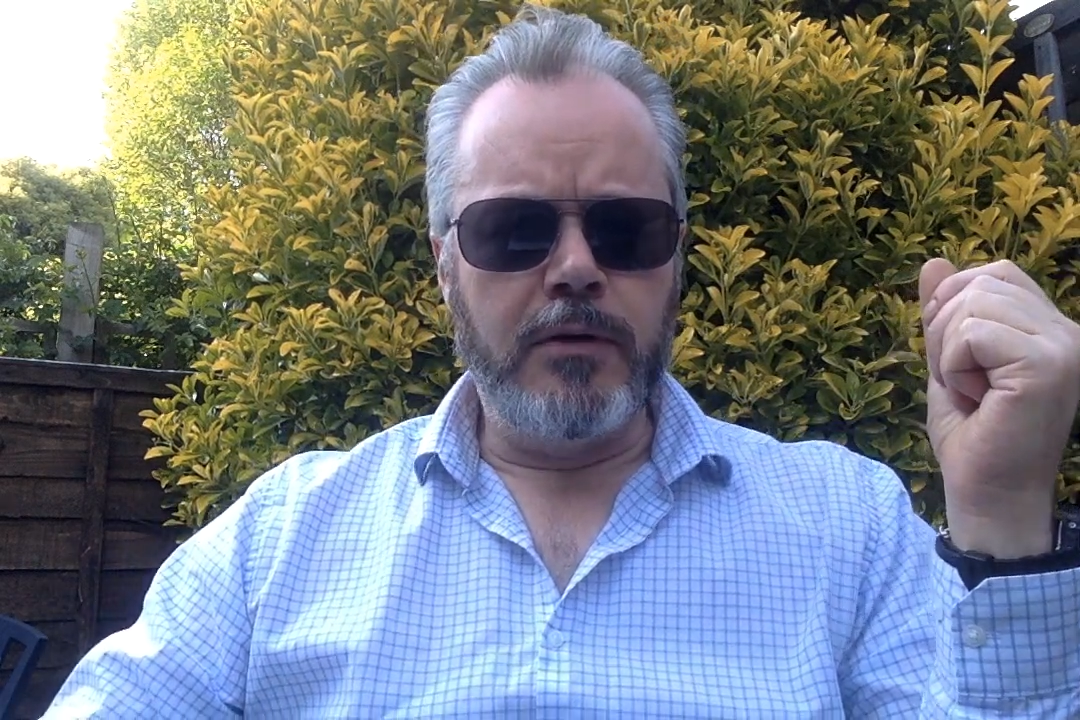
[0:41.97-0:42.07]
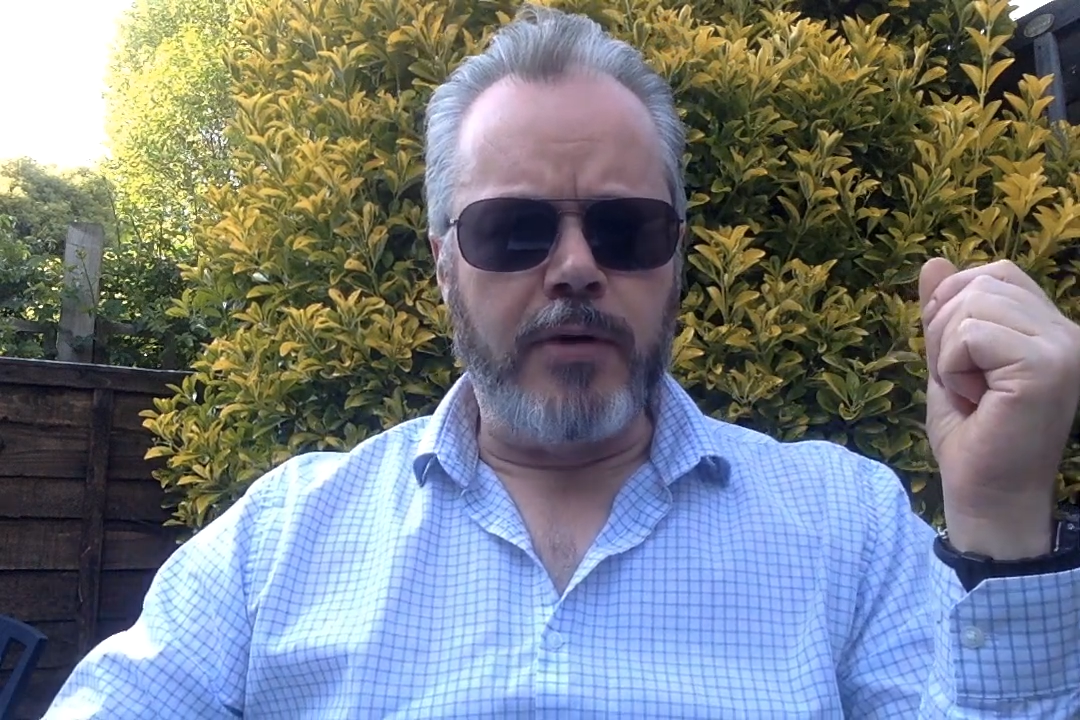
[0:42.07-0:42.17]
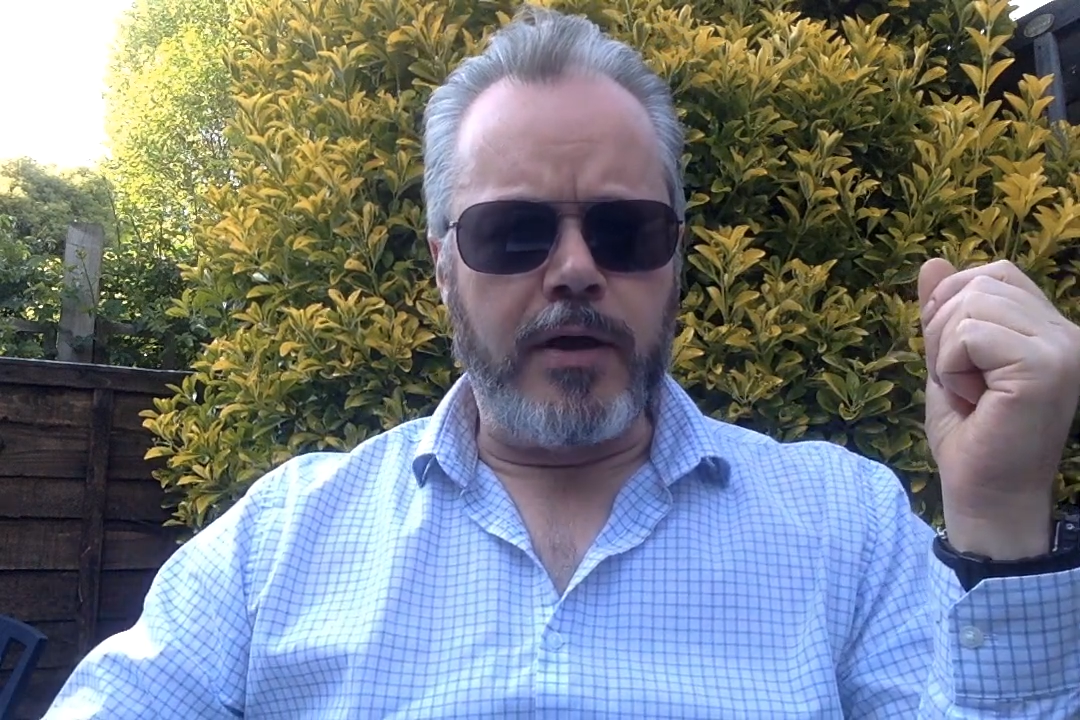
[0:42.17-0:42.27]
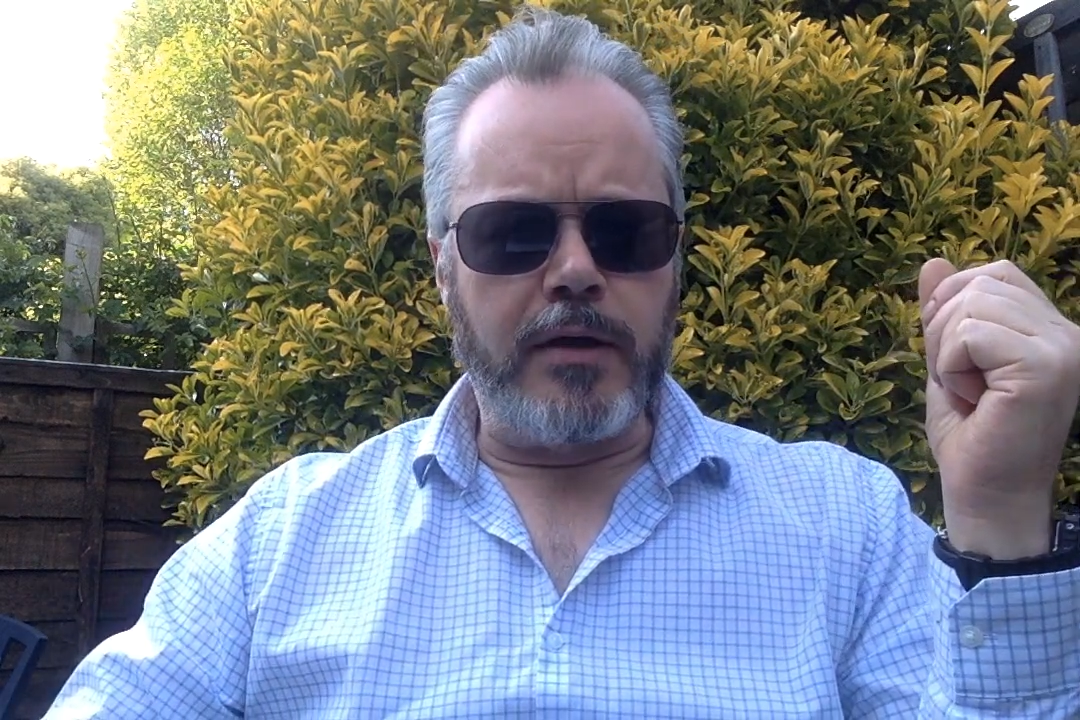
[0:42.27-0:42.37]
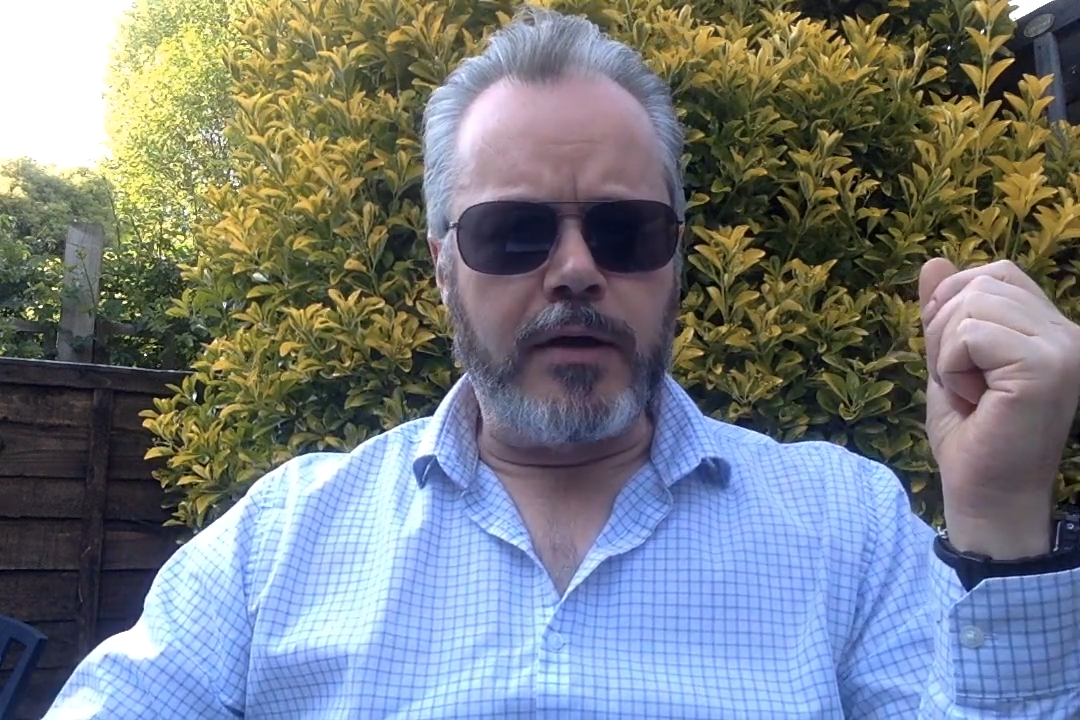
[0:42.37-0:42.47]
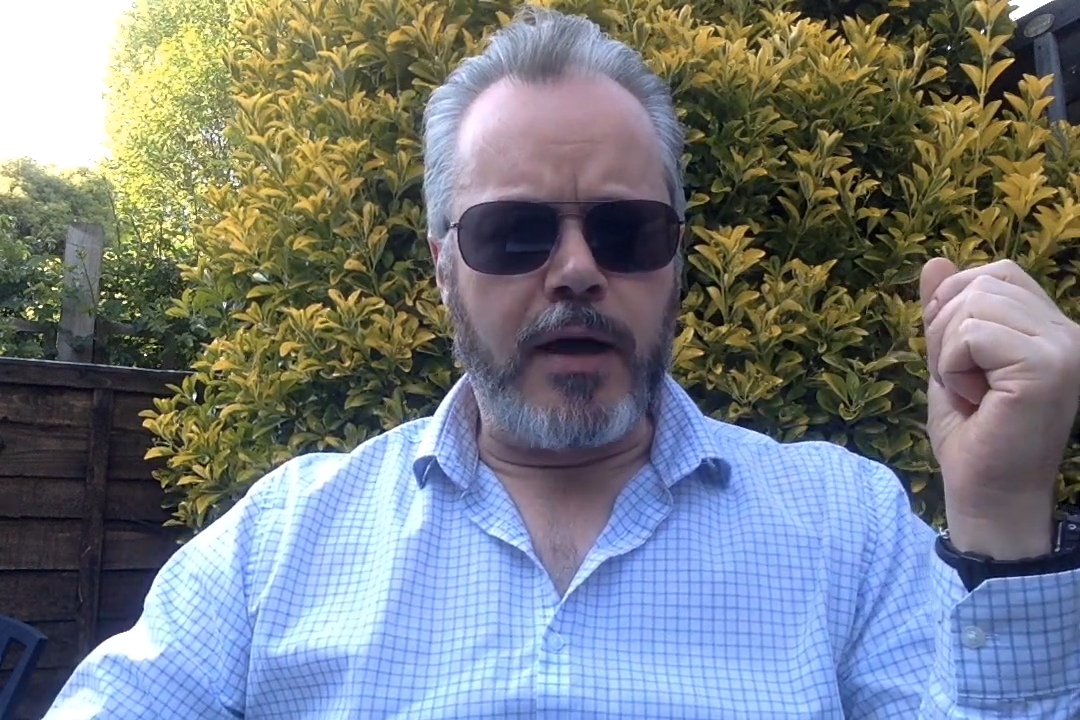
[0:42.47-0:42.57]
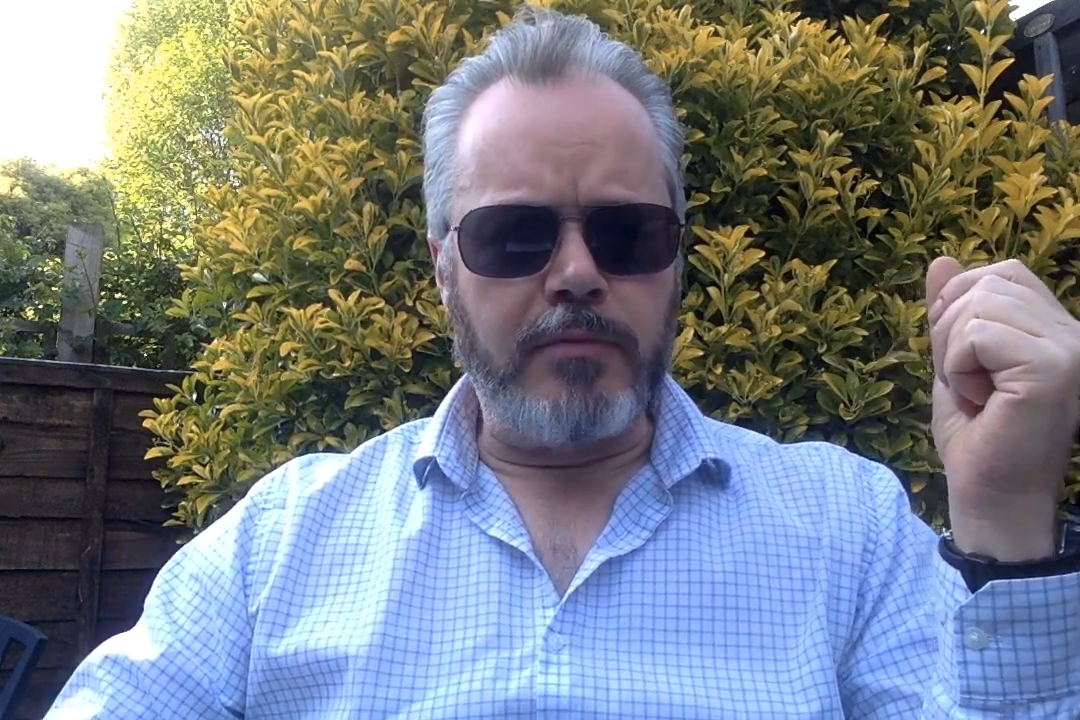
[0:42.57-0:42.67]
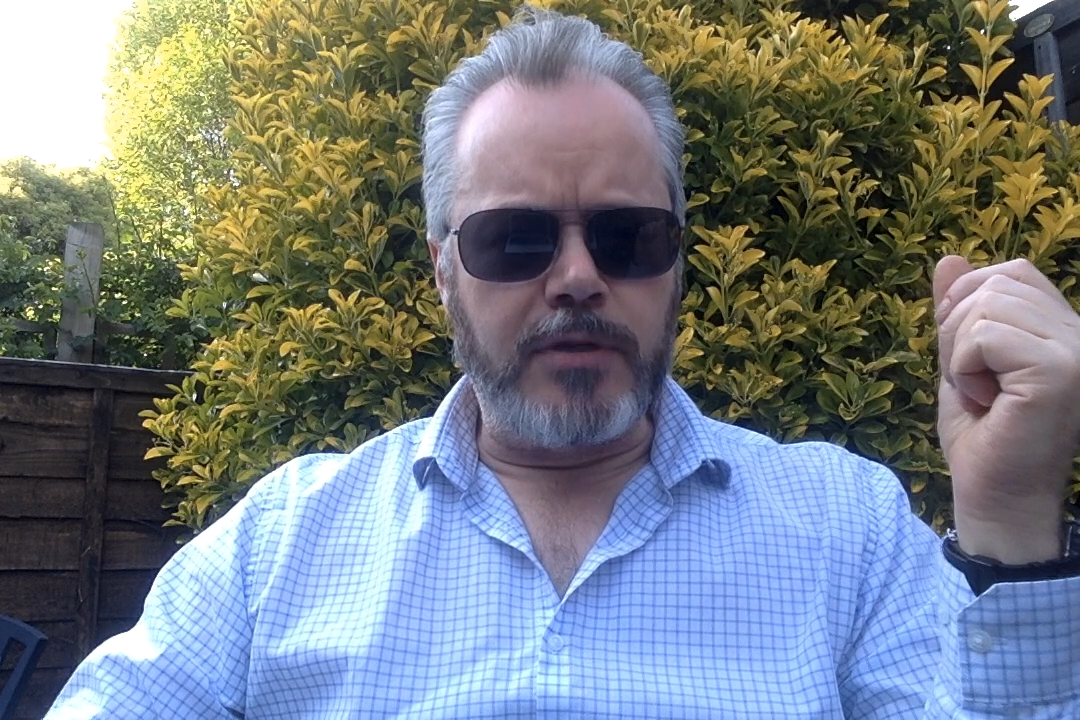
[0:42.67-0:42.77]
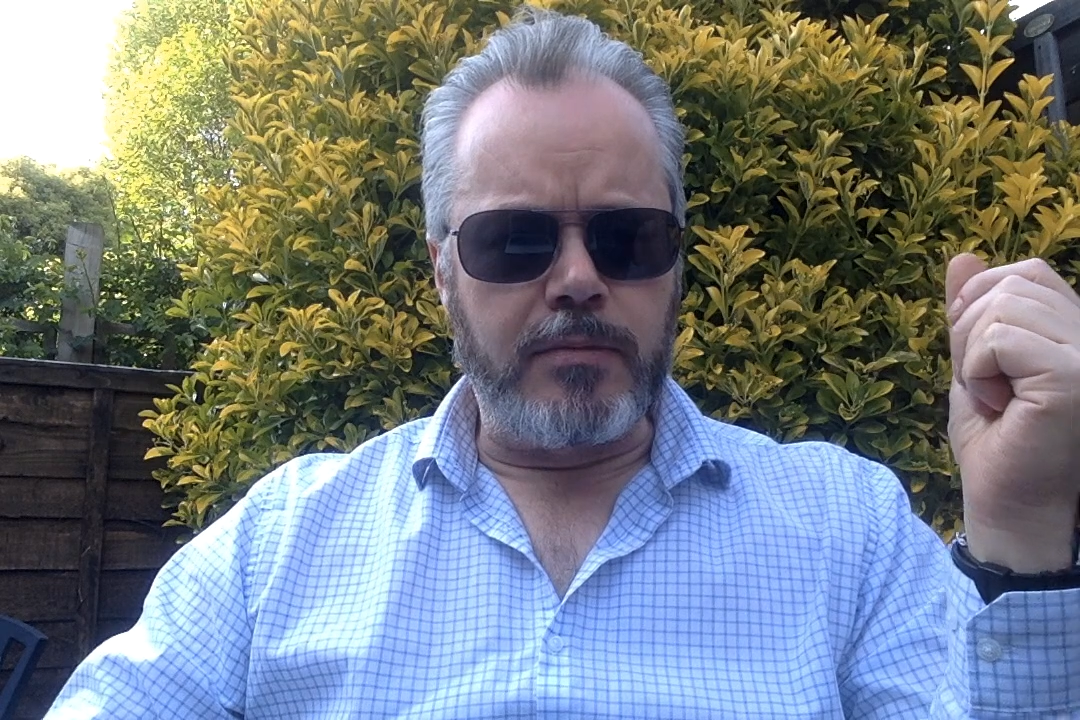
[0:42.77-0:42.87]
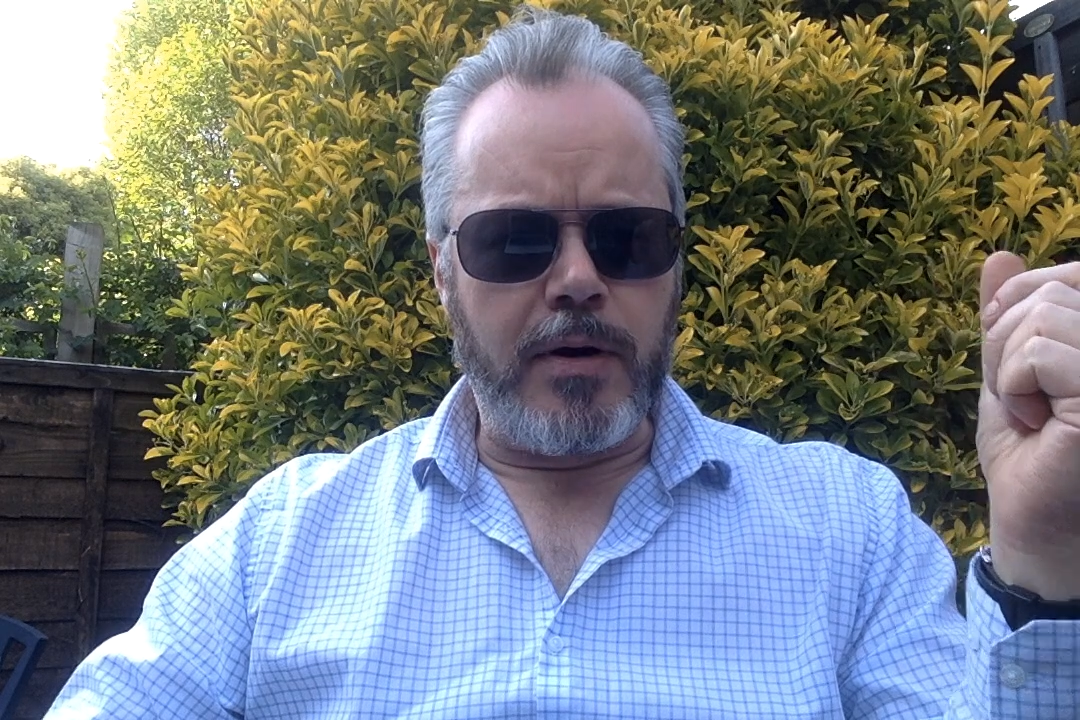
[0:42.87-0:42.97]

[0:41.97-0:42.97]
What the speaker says: whether Captain